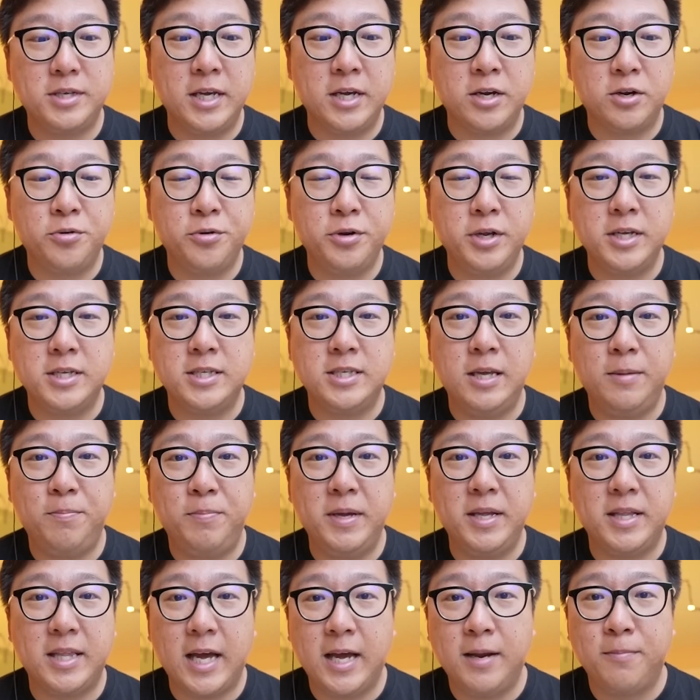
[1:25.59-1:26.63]
including
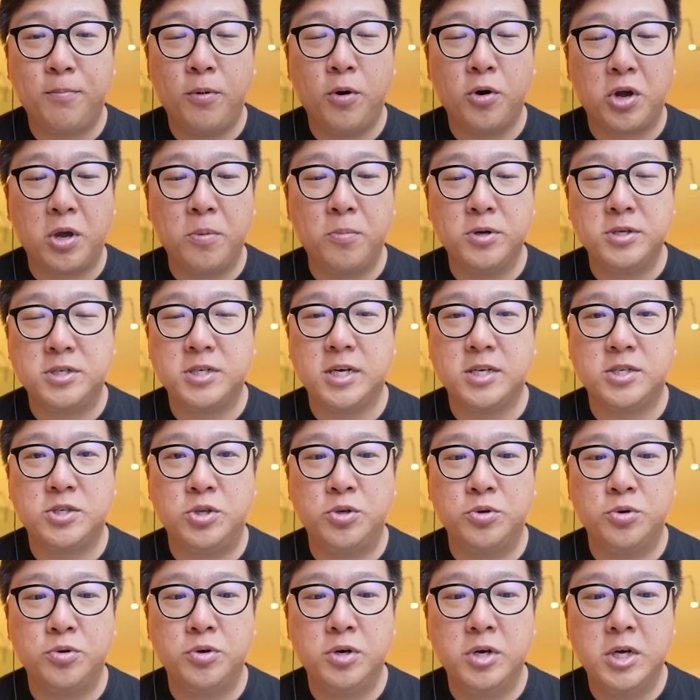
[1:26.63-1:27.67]
CP10 Pokemon, just
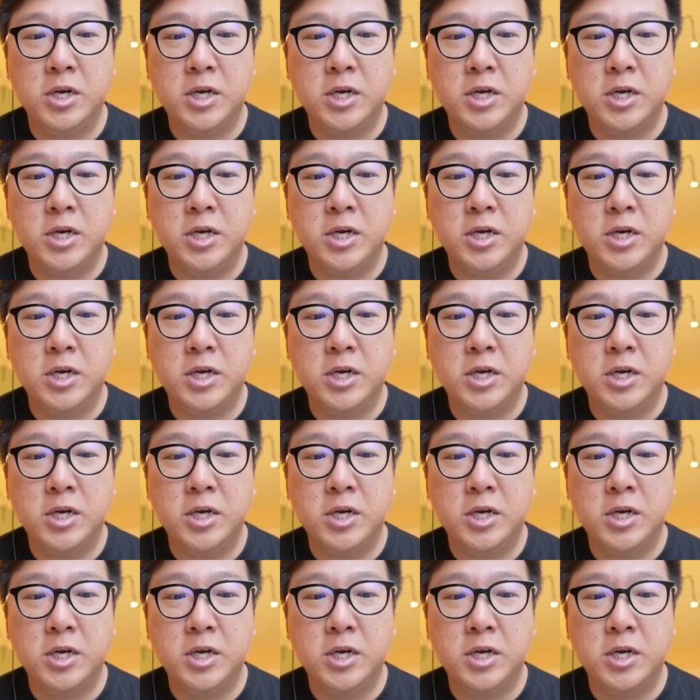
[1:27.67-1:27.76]
to